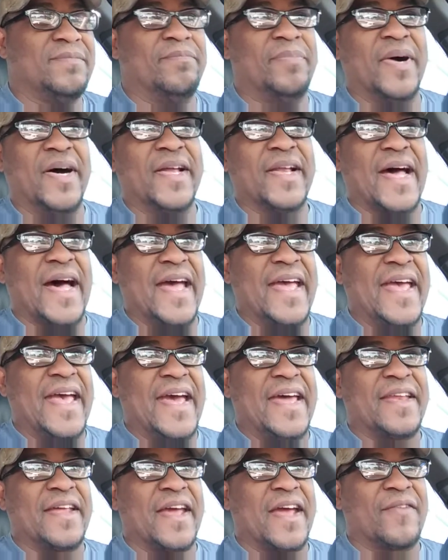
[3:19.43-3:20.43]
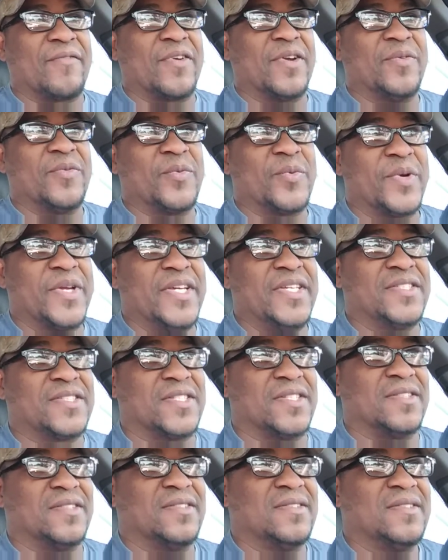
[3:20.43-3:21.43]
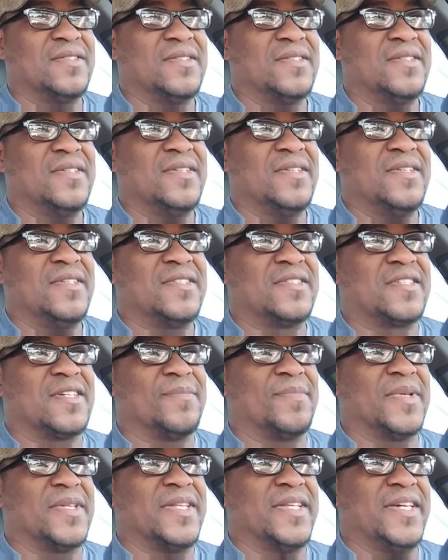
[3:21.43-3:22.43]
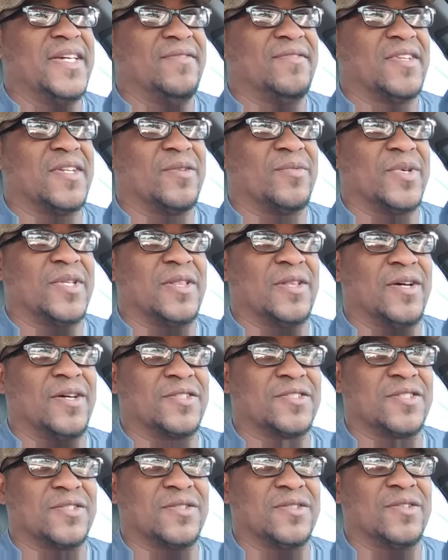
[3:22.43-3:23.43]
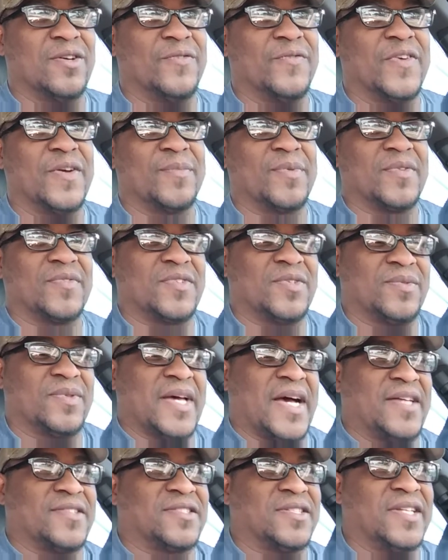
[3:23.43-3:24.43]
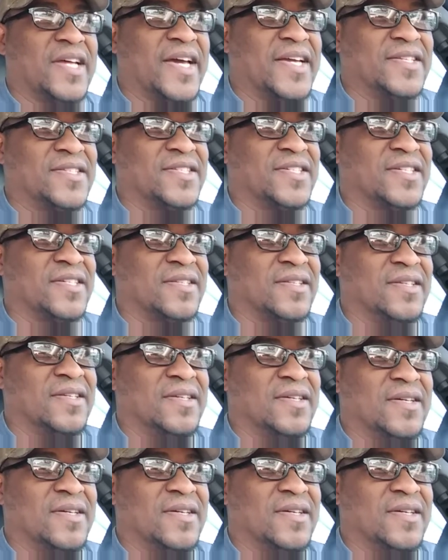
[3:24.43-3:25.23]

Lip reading: But I had every reason to believe that it would launch in November of 2019.